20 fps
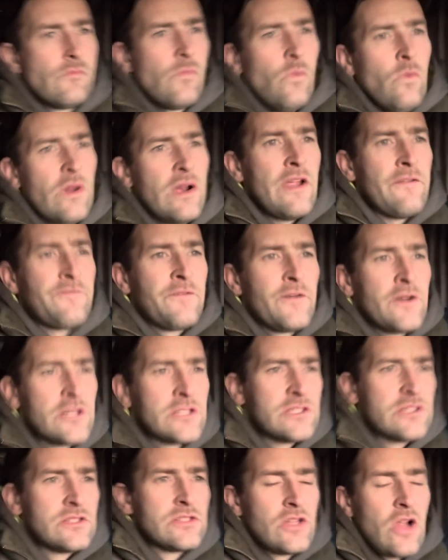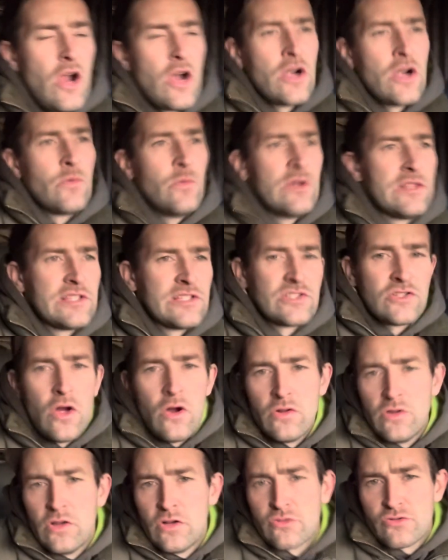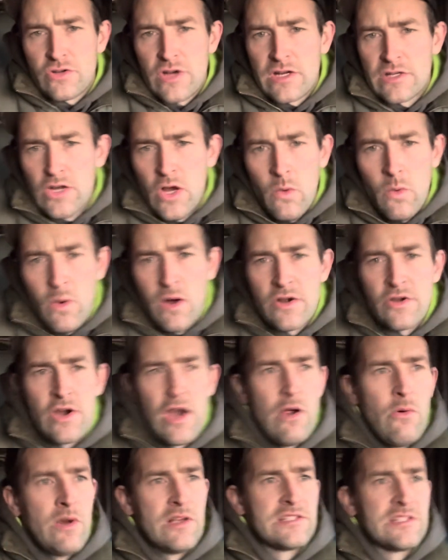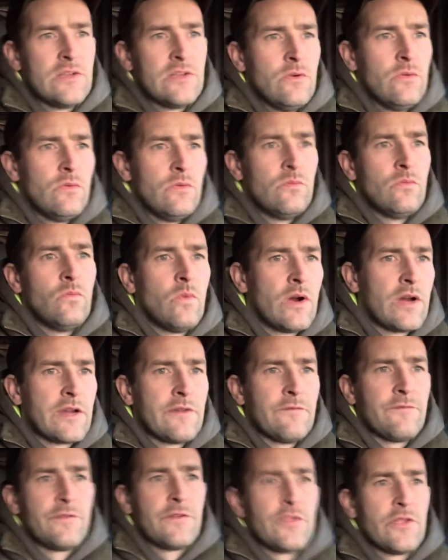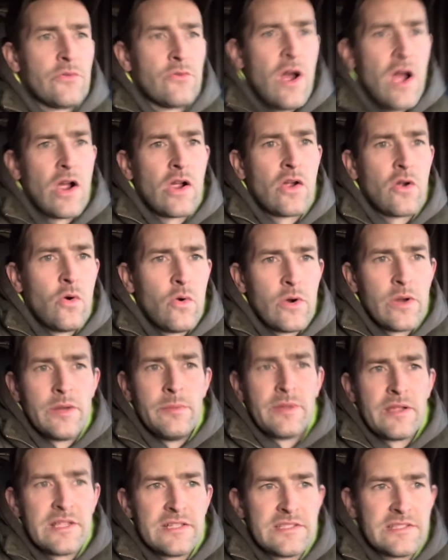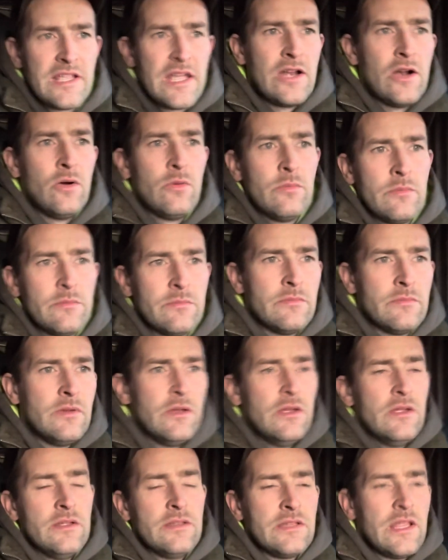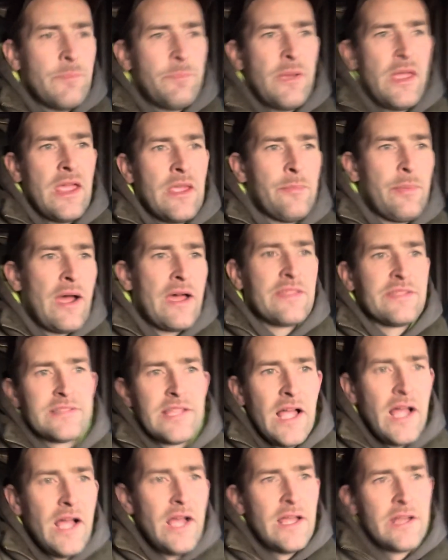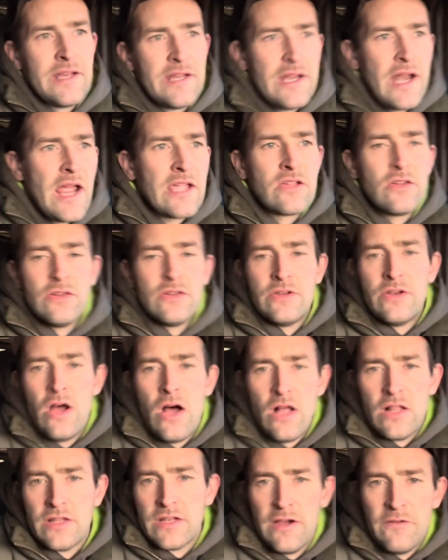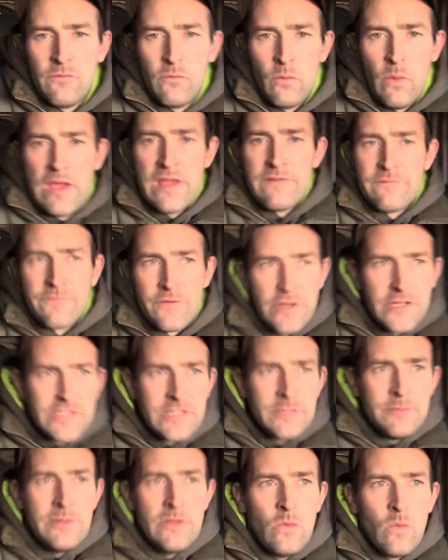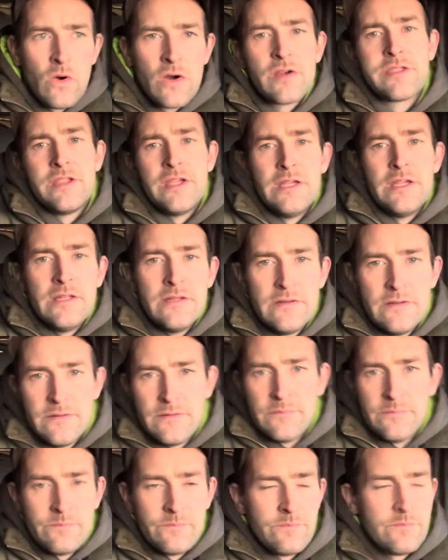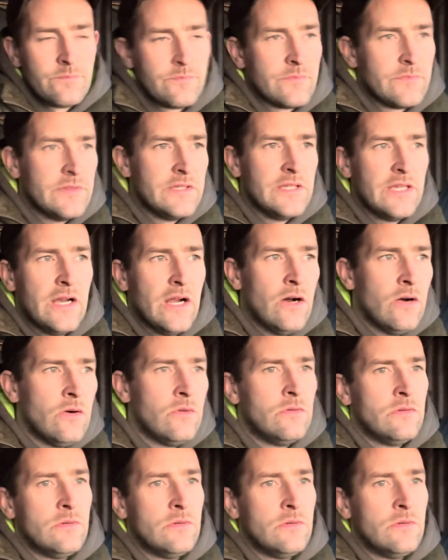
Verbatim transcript: When I first started with the solo truck, no wonder I wasn't working for the rock quarry because they don't, they pay by the ton and I couldn't haul enough weight for it to be worth it, you know?